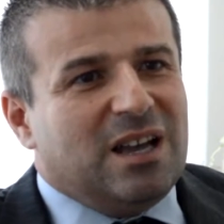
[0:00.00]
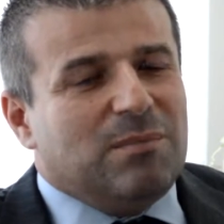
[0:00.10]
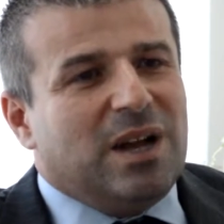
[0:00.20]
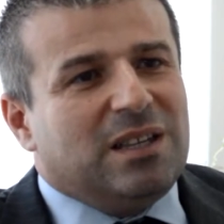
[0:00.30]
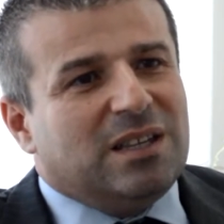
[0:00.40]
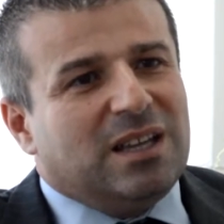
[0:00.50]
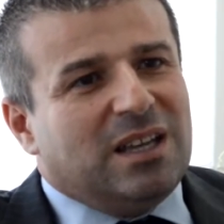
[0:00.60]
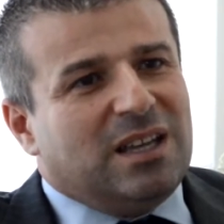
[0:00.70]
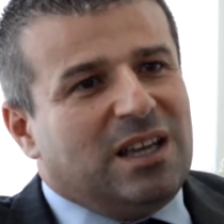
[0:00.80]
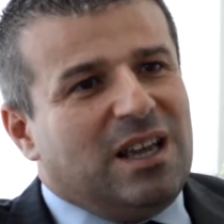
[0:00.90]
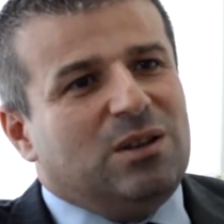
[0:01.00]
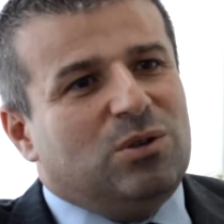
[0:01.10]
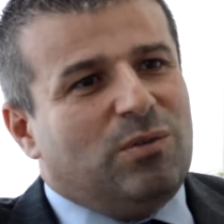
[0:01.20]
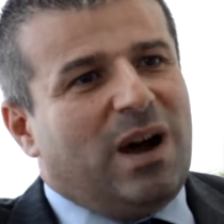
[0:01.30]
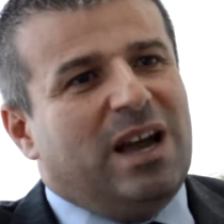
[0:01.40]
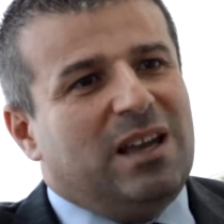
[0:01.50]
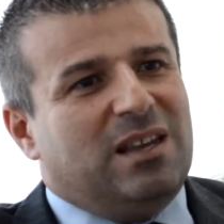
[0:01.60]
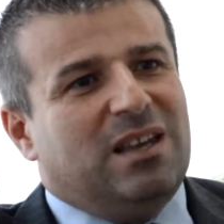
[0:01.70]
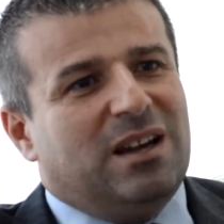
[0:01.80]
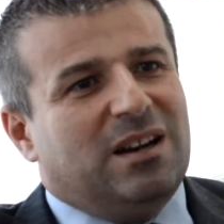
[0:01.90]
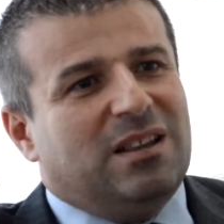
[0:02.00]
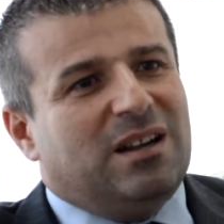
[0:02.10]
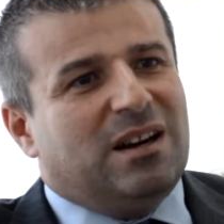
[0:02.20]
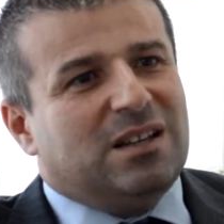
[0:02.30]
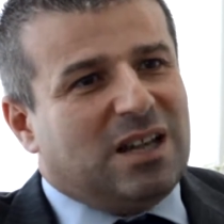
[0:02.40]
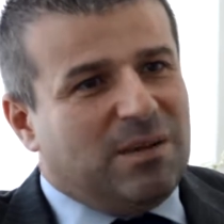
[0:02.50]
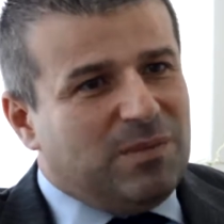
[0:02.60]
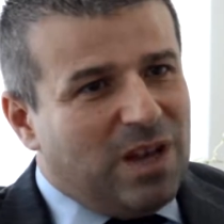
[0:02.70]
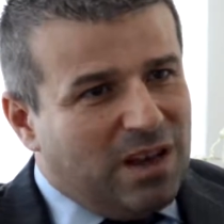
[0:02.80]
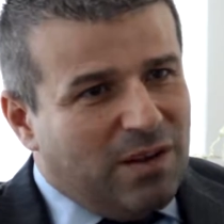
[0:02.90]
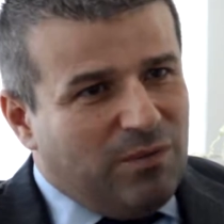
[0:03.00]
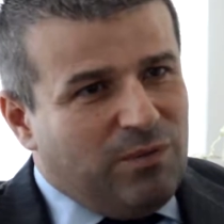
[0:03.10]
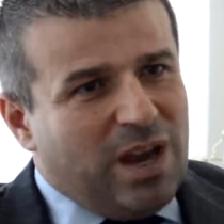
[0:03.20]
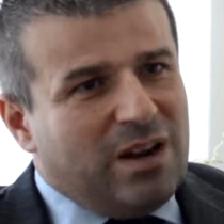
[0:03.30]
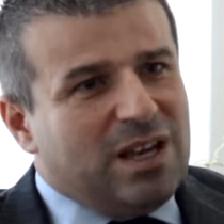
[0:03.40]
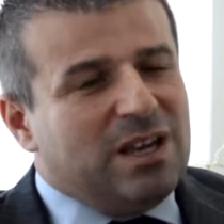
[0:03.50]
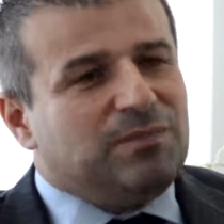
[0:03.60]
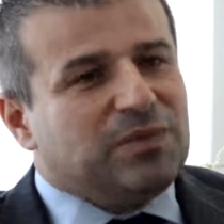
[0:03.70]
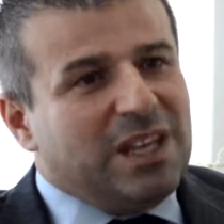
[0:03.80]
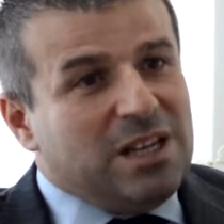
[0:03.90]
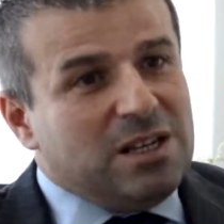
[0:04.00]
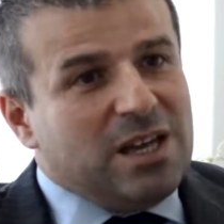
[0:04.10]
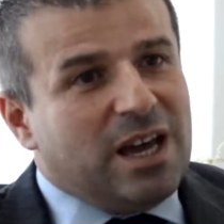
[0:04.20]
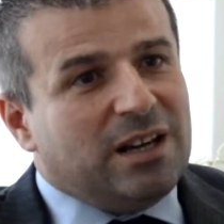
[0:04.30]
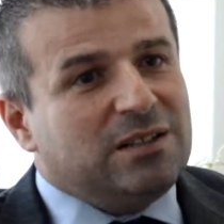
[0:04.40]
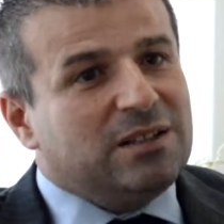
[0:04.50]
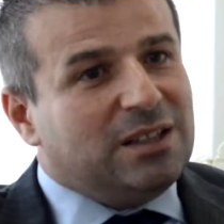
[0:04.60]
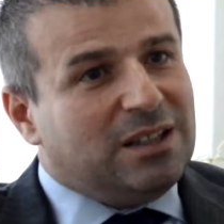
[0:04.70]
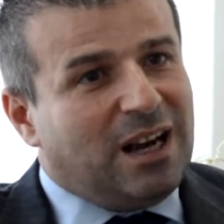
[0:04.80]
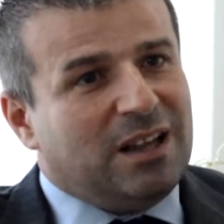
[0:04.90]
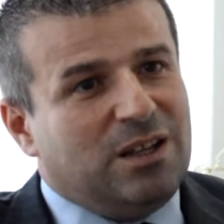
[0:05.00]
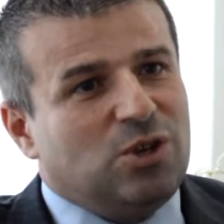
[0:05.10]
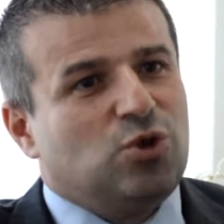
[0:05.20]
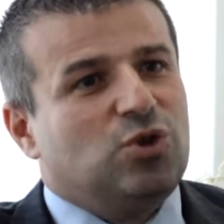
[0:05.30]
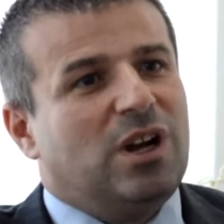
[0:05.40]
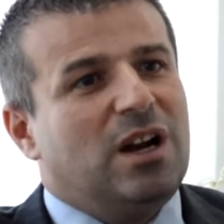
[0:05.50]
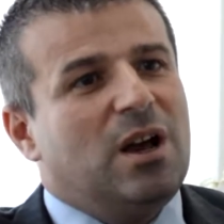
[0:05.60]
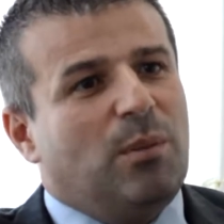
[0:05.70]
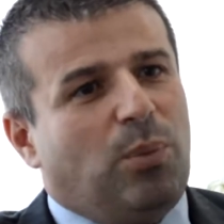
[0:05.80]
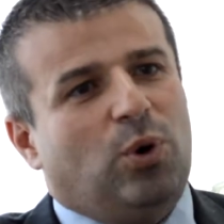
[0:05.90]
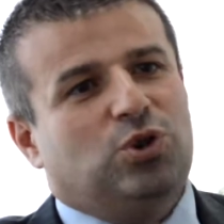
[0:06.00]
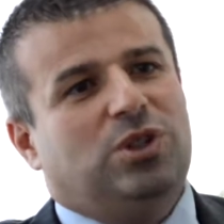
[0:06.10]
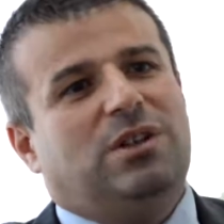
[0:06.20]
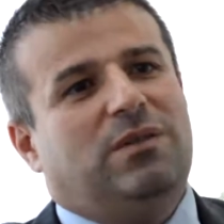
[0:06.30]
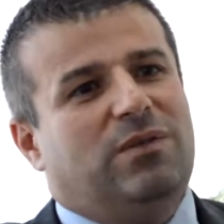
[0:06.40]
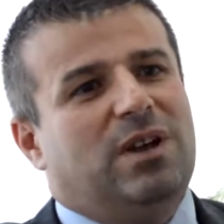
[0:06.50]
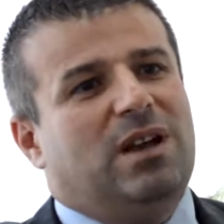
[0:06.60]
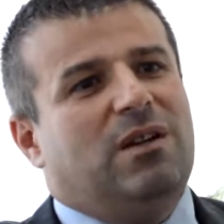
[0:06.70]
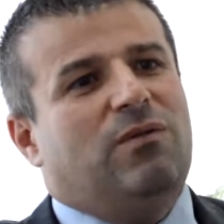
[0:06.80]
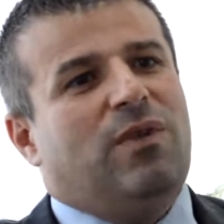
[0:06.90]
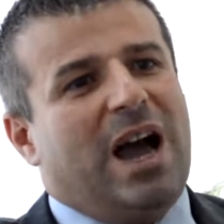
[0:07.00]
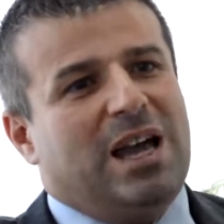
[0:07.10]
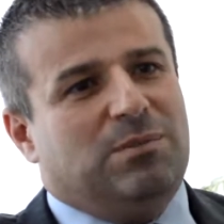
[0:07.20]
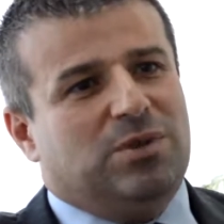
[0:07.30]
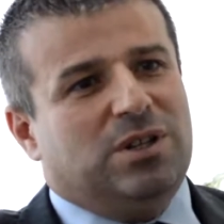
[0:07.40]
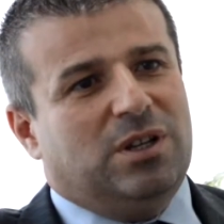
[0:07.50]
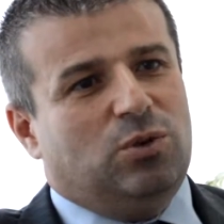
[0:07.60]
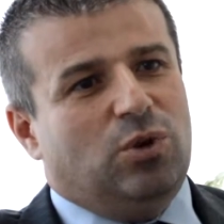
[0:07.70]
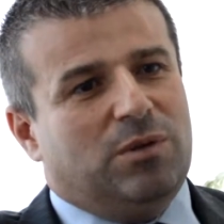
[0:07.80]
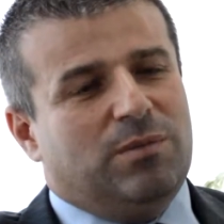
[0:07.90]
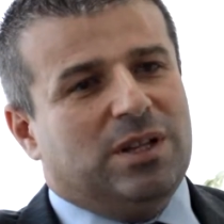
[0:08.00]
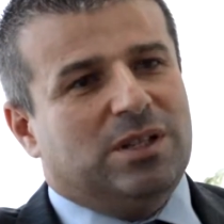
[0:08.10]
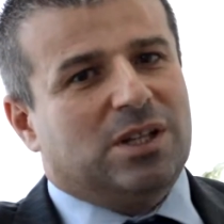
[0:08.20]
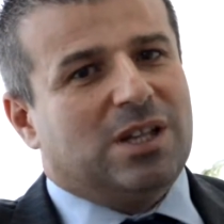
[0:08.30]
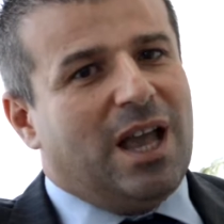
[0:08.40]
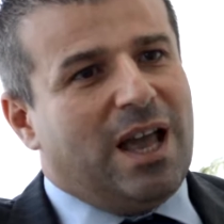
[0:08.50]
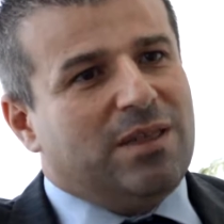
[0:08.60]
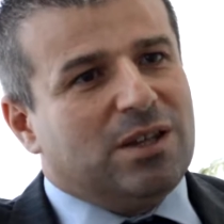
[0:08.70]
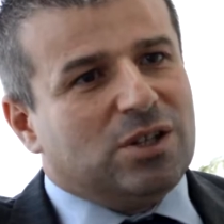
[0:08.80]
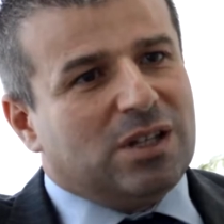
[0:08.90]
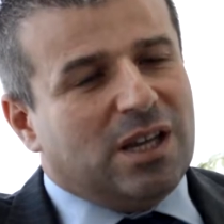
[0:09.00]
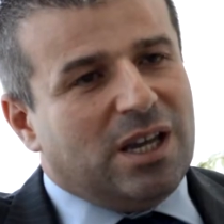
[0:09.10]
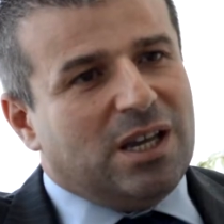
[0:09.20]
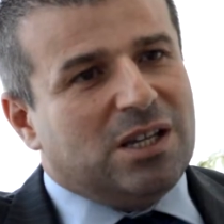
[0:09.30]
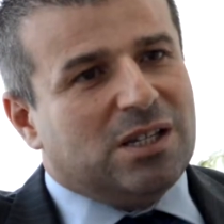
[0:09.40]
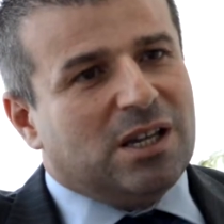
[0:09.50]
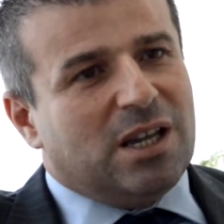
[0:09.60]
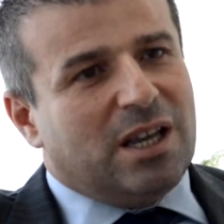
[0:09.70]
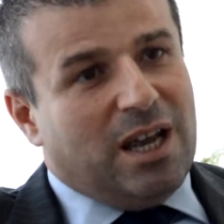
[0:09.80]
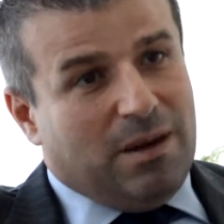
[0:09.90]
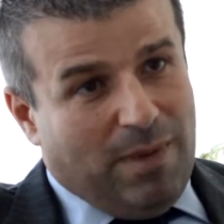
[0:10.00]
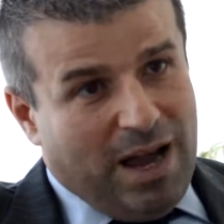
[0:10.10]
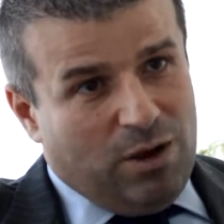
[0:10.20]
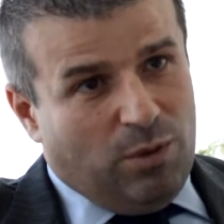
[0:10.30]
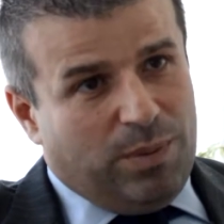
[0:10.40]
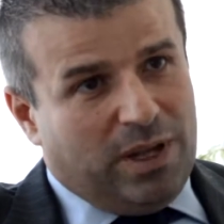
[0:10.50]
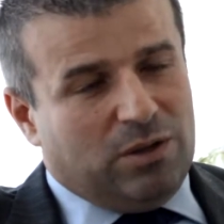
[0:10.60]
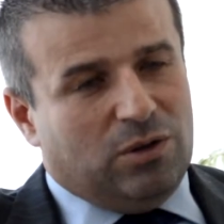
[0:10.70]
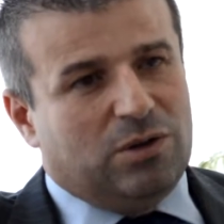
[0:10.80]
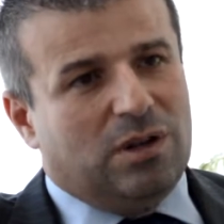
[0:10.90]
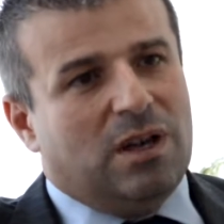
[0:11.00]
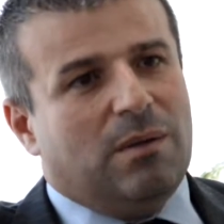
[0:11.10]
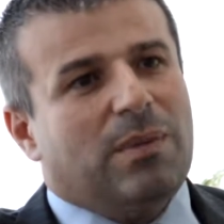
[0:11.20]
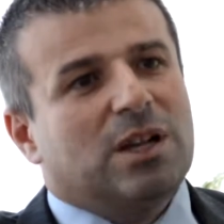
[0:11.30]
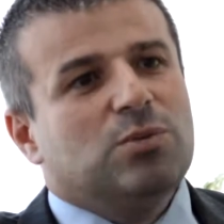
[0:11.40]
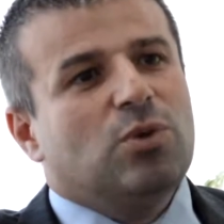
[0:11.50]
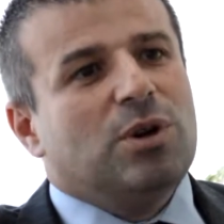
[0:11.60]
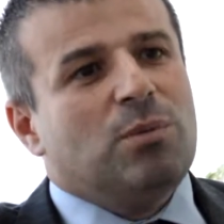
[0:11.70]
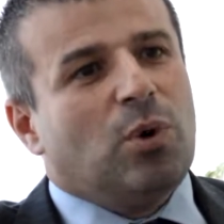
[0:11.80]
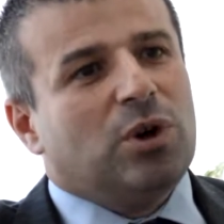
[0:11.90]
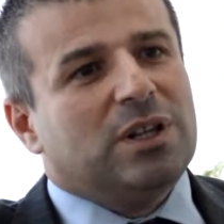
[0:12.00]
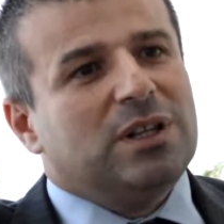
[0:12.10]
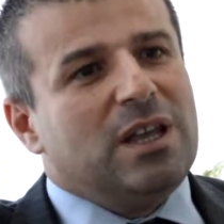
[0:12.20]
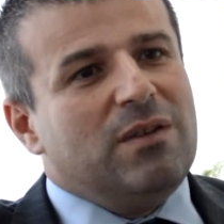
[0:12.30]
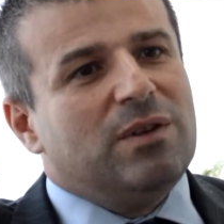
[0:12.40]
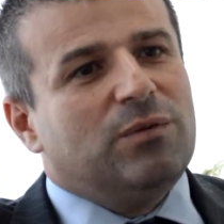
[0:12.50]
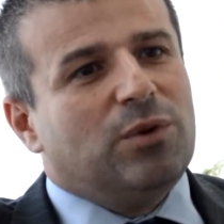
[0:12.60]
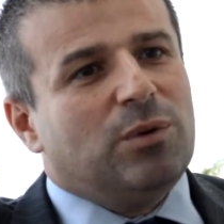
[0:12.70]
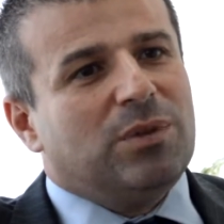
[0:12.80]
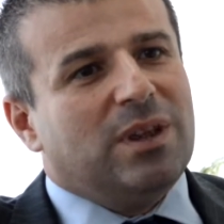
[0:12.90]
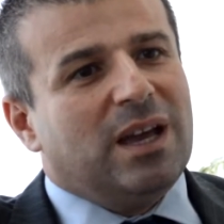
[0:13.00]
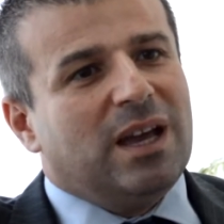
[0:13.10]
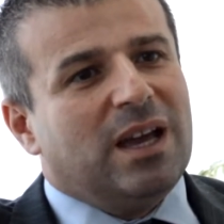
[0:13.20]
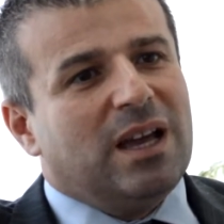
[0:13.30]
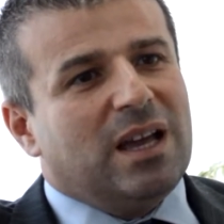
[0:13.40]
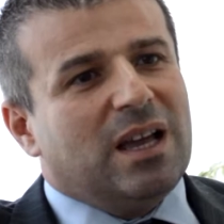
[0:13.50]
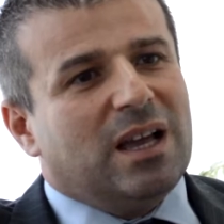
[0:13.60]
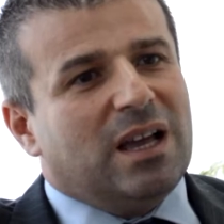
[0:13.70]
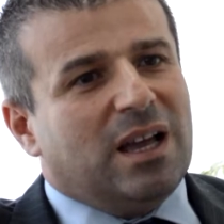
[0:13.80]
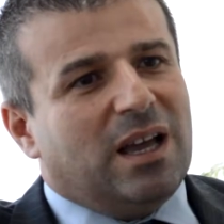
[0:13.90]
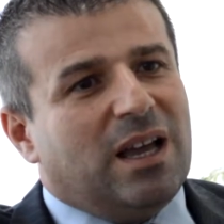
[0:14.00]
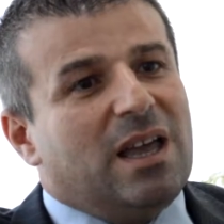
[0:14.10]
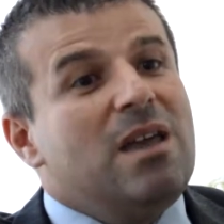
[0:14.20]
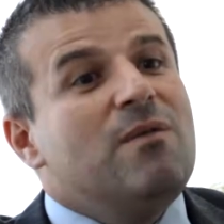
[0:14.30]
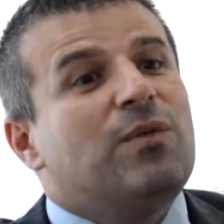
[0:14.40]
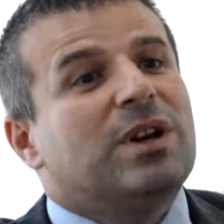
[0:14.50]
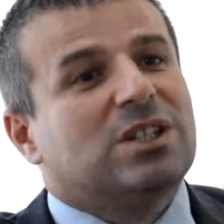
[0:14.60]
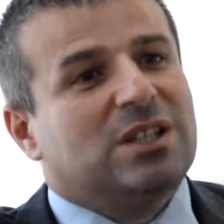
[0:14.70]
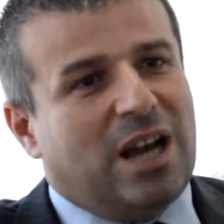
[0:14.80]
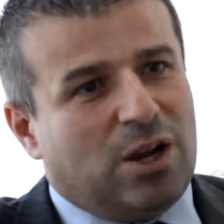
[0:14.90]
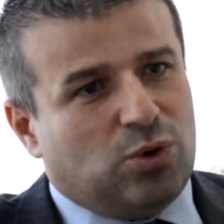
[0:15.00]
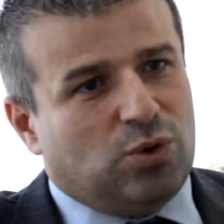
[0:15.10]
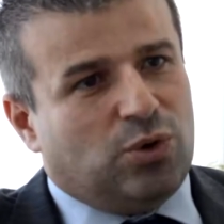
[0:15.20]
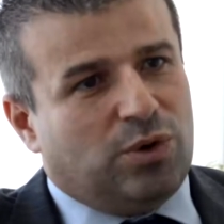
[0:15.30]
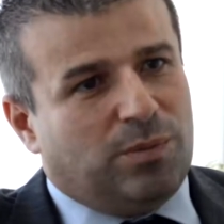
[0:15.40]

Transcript: But in Dubai here, there are some very inherent, traditional, positive vibes in doing business. And this is, in my opinion, much more important even from the infrastructure